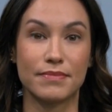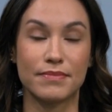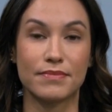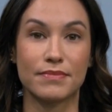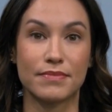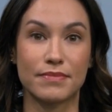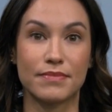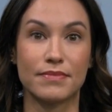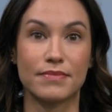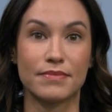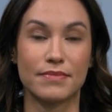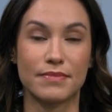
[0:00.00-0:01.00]

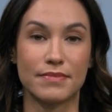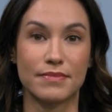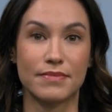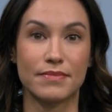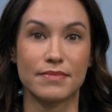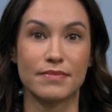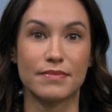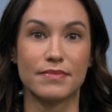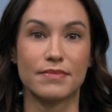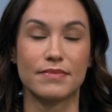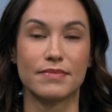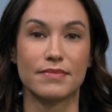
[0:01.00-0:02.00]

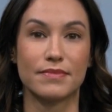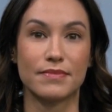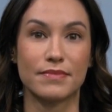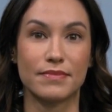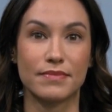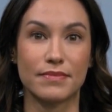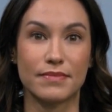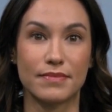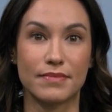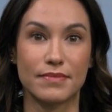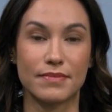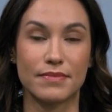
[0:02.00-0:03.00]

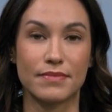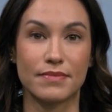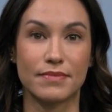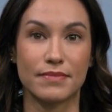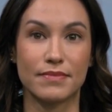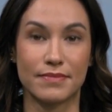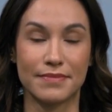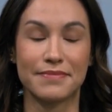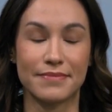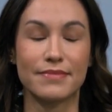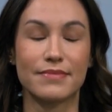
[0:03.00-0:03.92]
[no speech]